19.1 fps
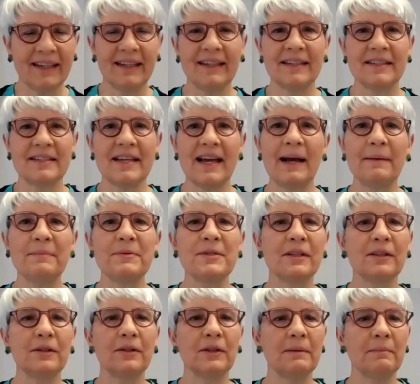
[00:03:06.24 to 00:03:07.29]
It is
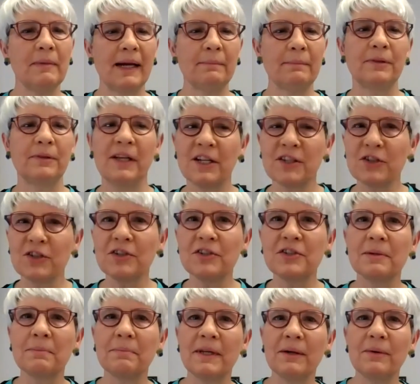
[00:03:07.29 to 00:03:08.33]
absolutely my pleasure
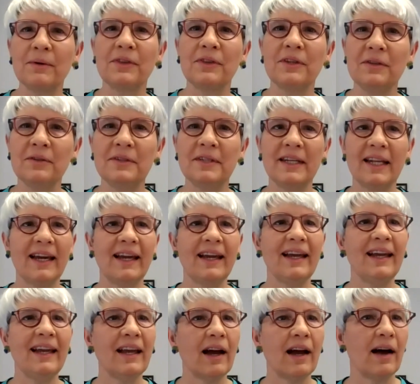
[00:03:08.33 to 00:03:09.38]
to be with you
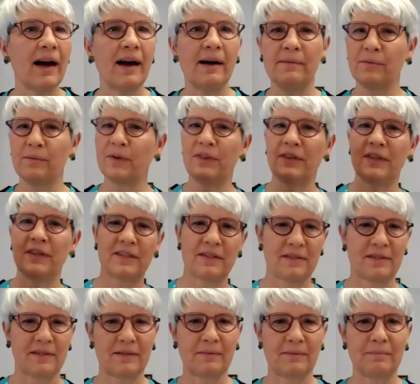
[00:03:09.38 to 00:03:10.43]
today with
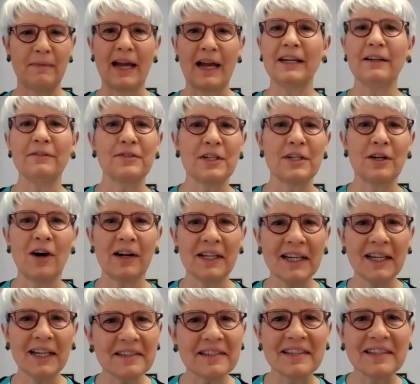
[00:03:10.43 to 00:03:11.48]
this magnificent
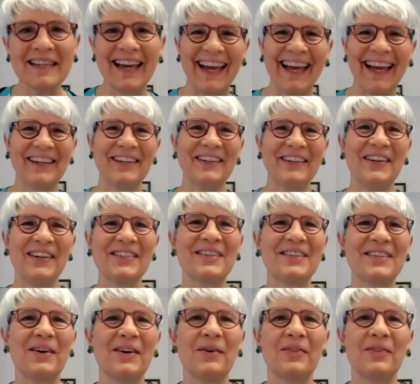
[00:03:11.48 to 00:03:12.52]
audience and
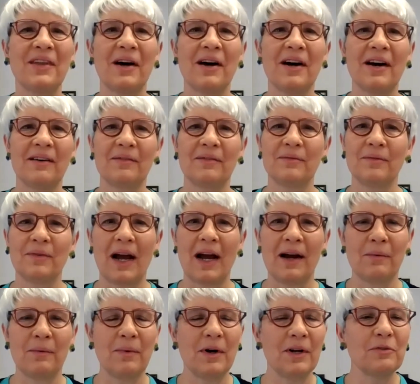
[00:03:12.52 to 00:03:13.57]
also the
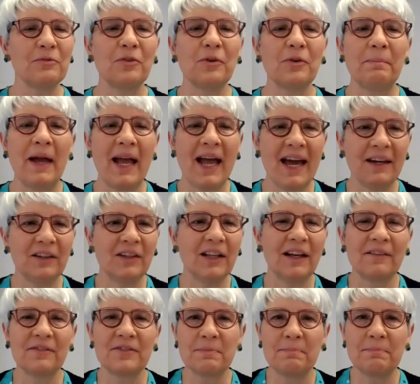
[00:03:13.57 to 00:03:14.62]
wonderful panel
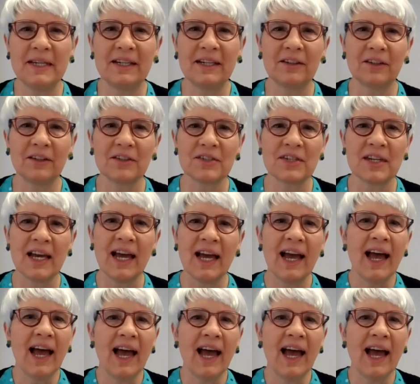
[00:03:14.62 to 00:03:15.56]
of speakers,